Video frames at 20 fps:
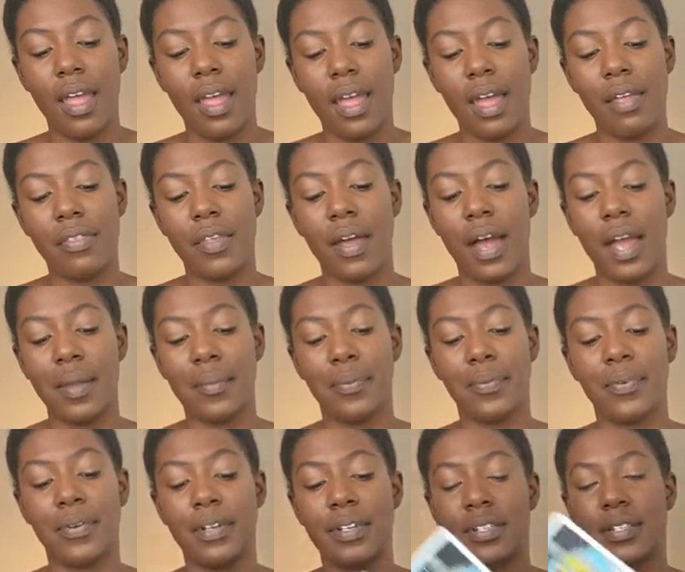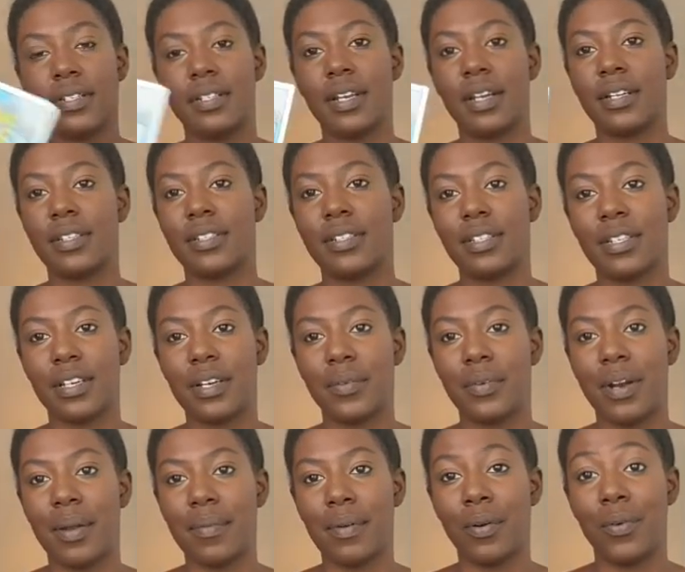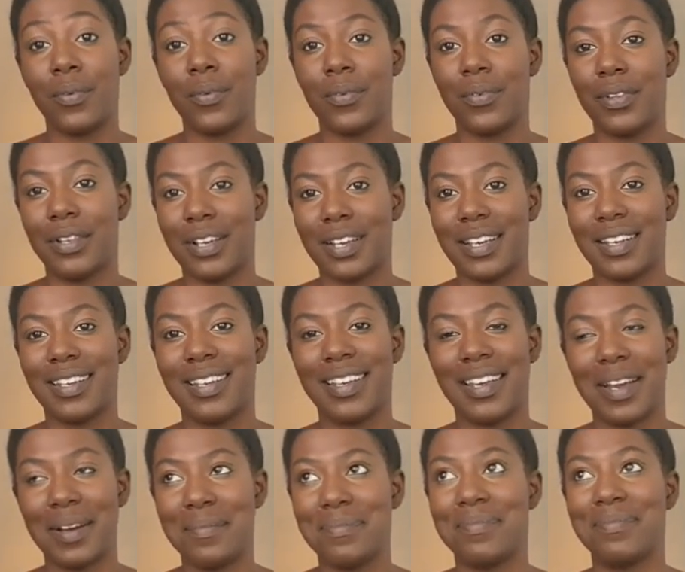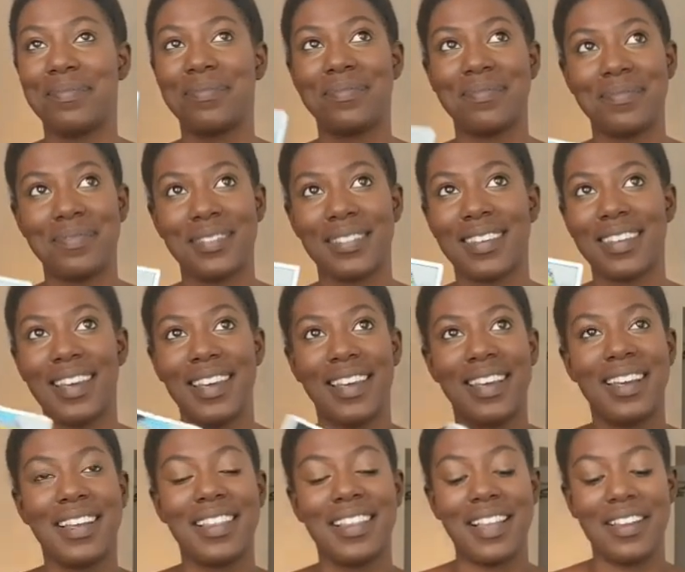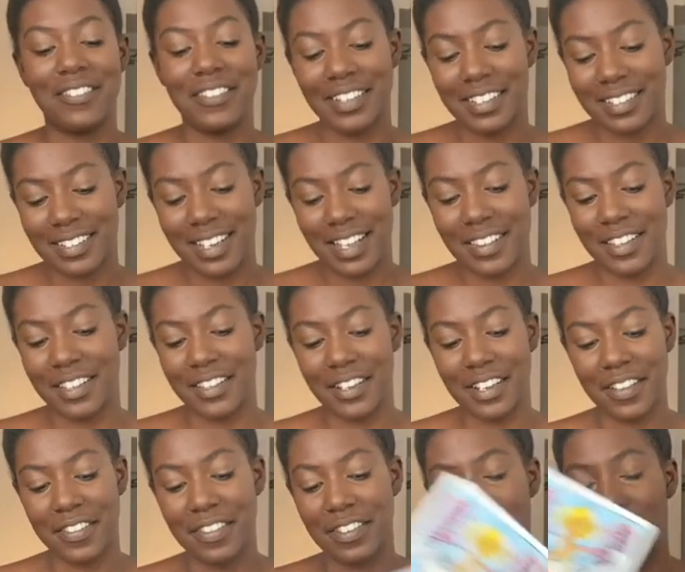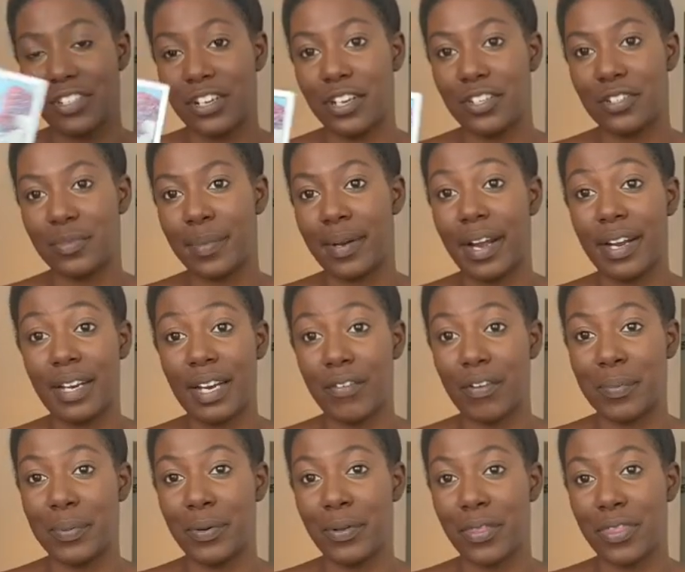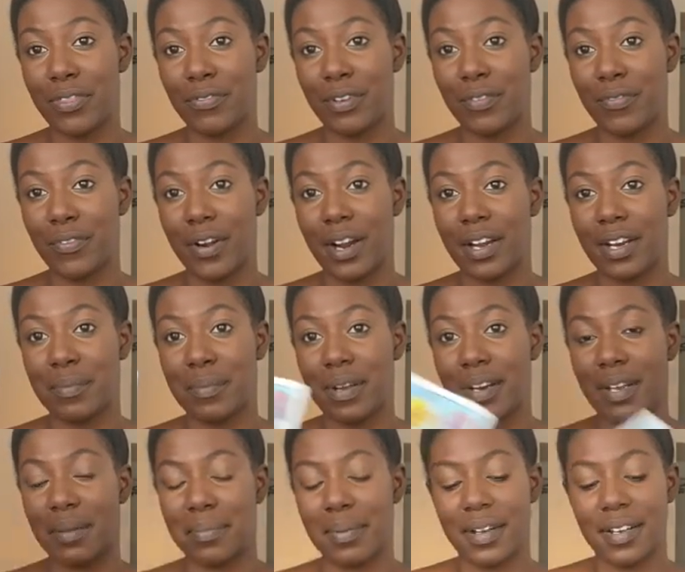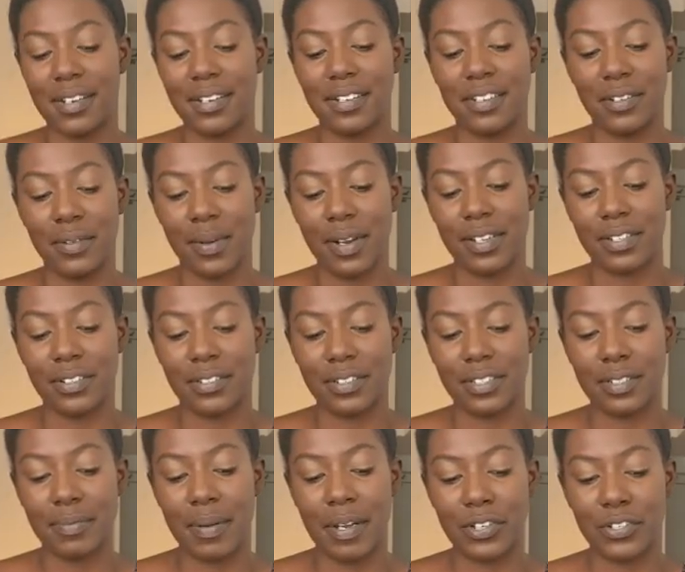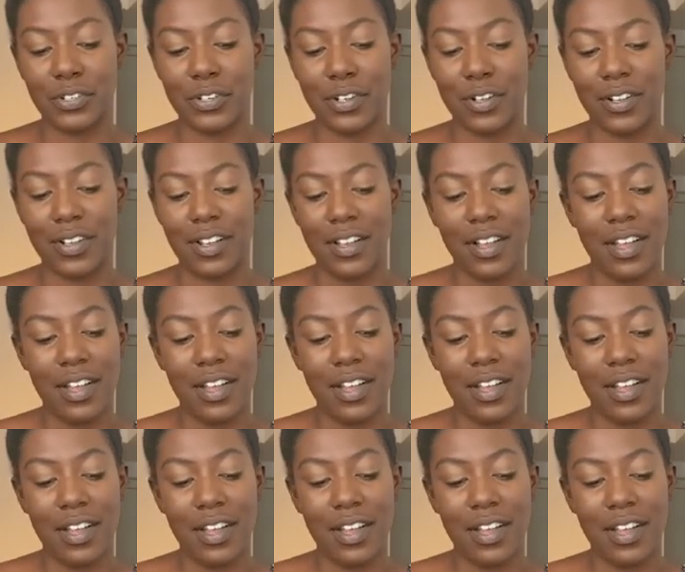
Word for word: And the High Priestess. Look at what I'm, oh, look at, yeah, love it. And then look at this Judgment. I never pulled three for anybody, but you guys are special.